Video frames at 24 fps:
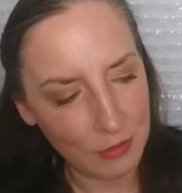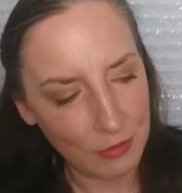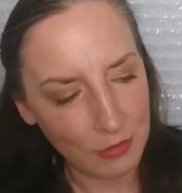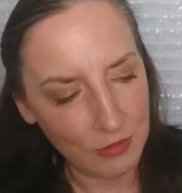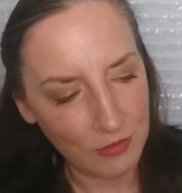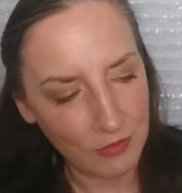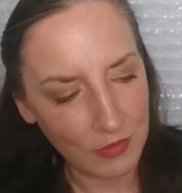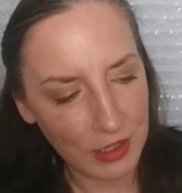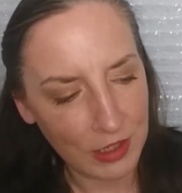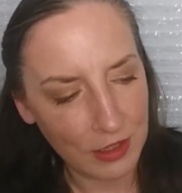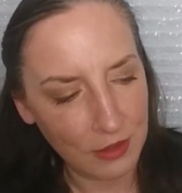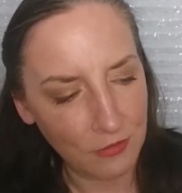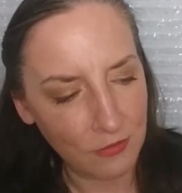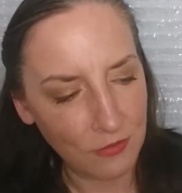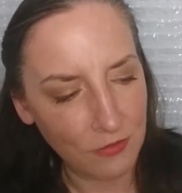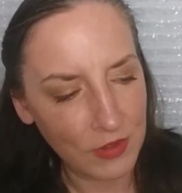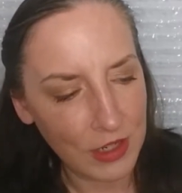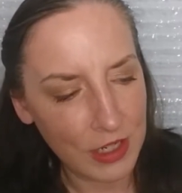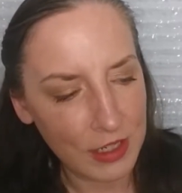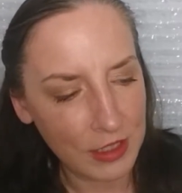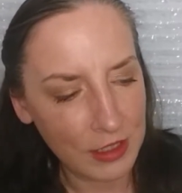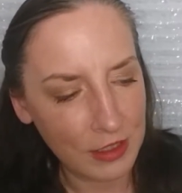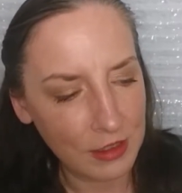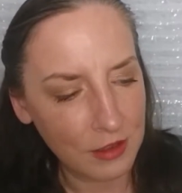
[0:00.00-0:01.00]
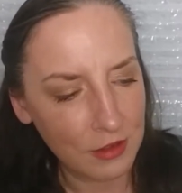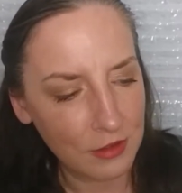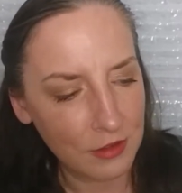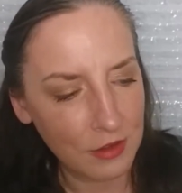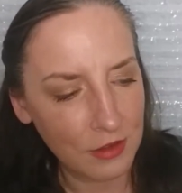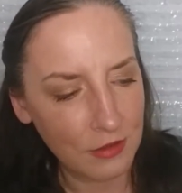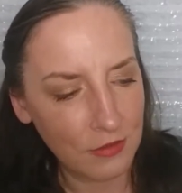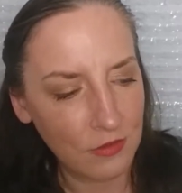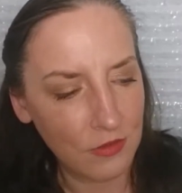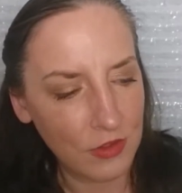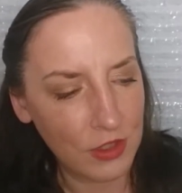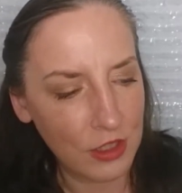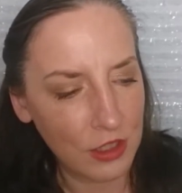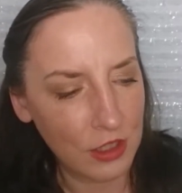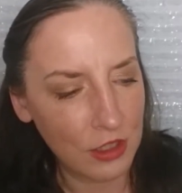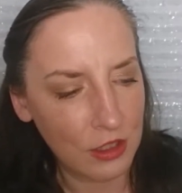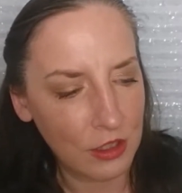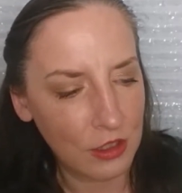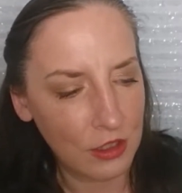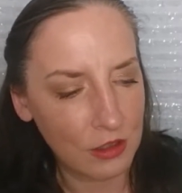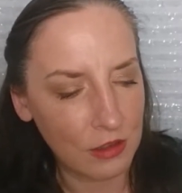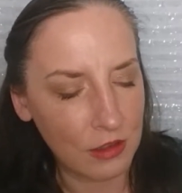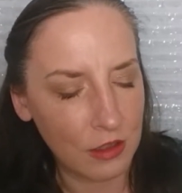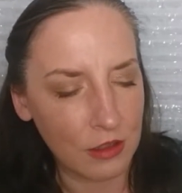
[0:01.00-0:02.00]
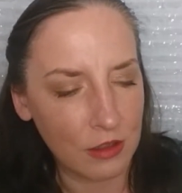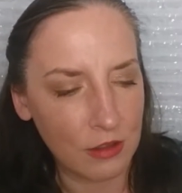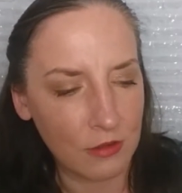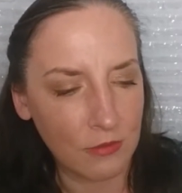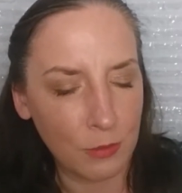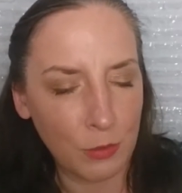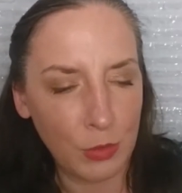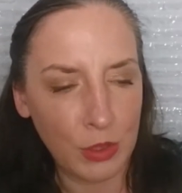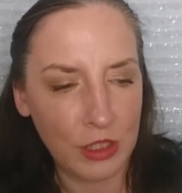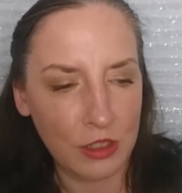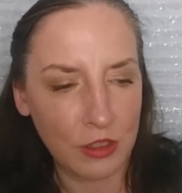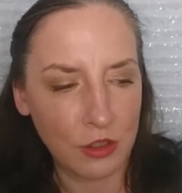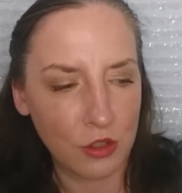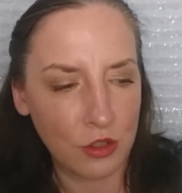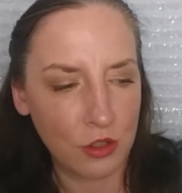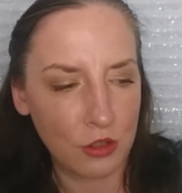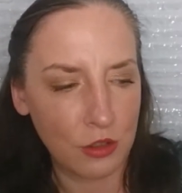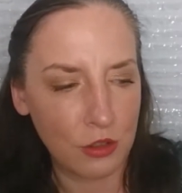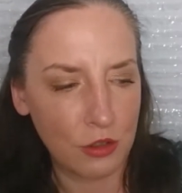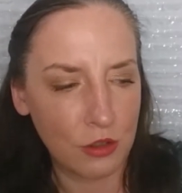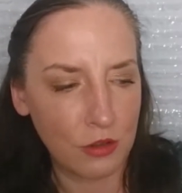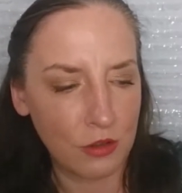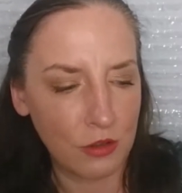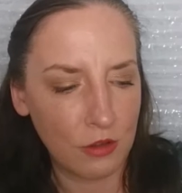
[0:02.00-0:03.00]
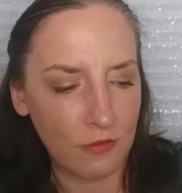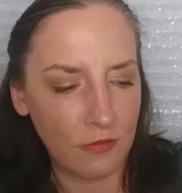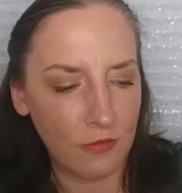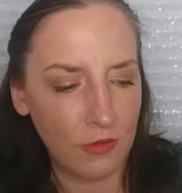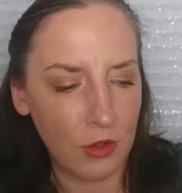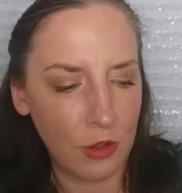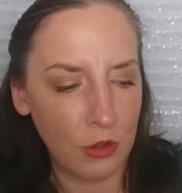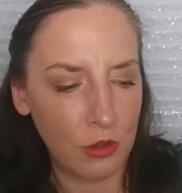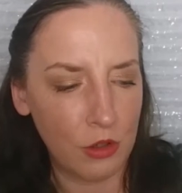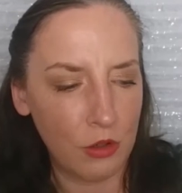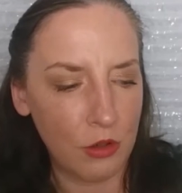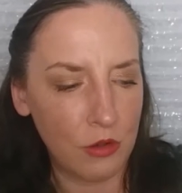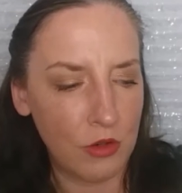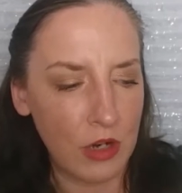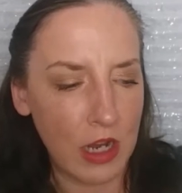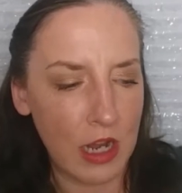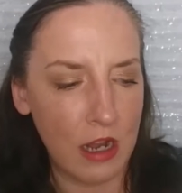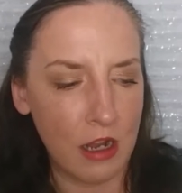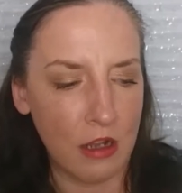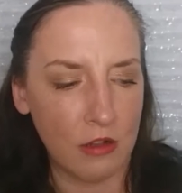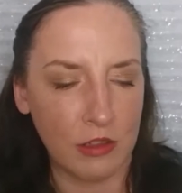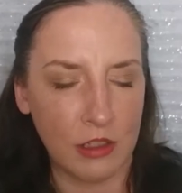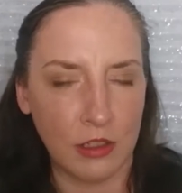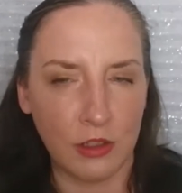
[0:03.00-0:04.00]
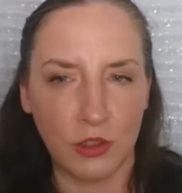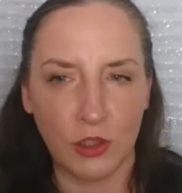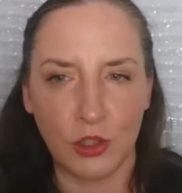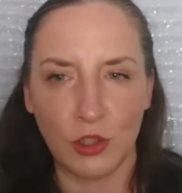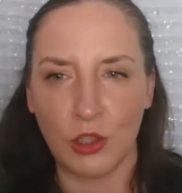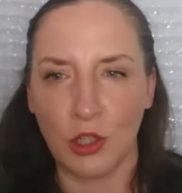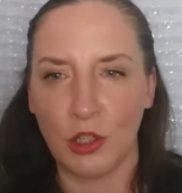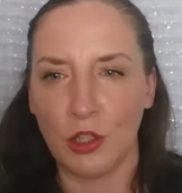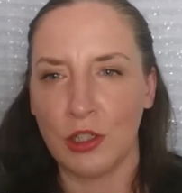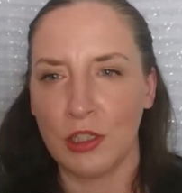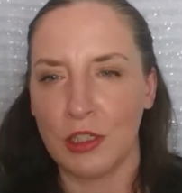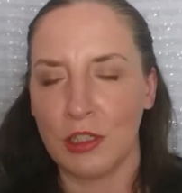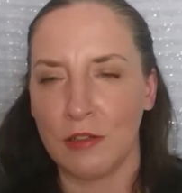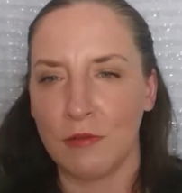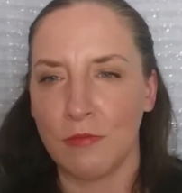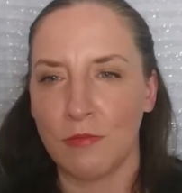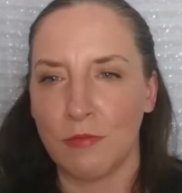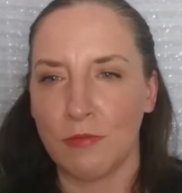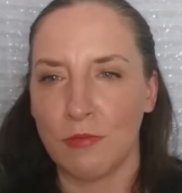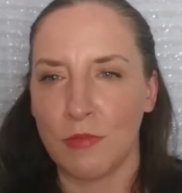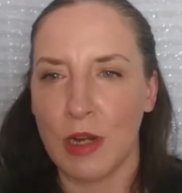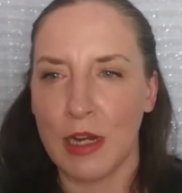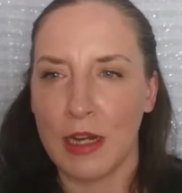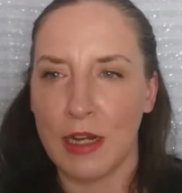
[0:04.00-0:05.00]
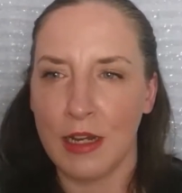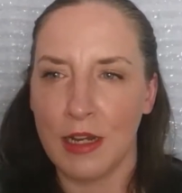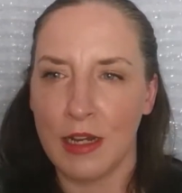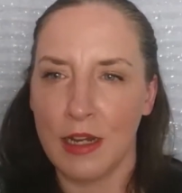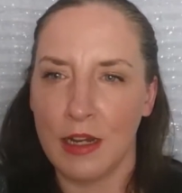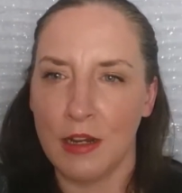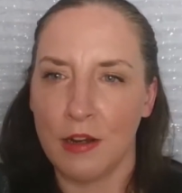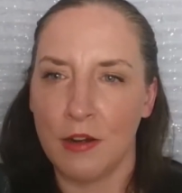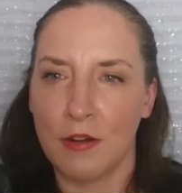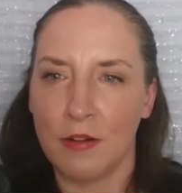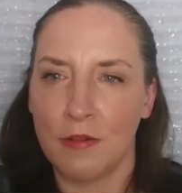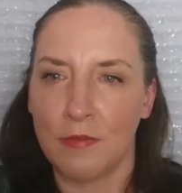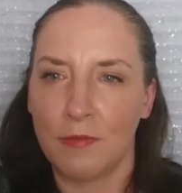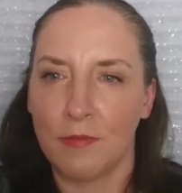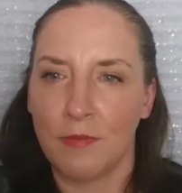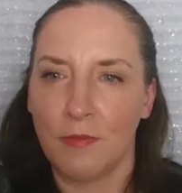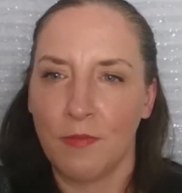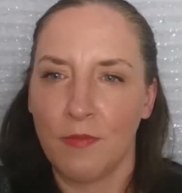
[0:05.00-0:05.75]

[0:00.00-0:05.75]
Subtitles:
If I can find the video, the picture, the photo, I'll insert it right here.